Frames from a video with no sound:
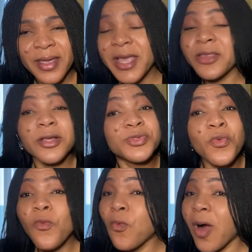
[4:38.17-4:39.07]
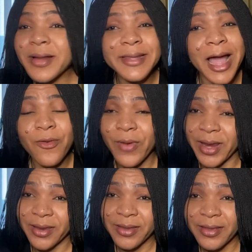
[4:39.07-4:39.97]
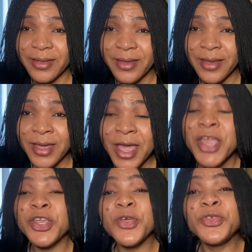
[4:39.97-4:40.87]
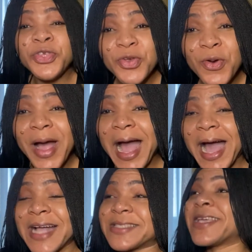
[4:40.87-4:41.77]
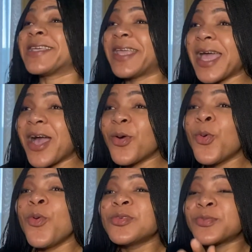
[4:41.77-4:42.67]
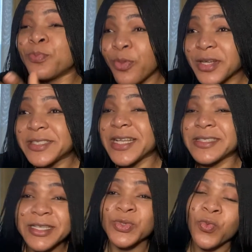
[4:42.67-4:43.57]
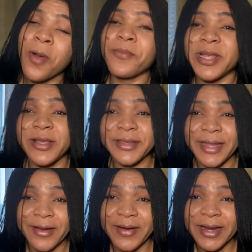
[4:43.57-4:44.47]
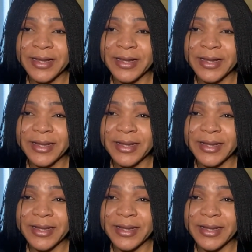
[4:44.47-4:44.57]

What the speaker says: It doesn't work that way. You knew her as a girl whose budget is 1 million naira.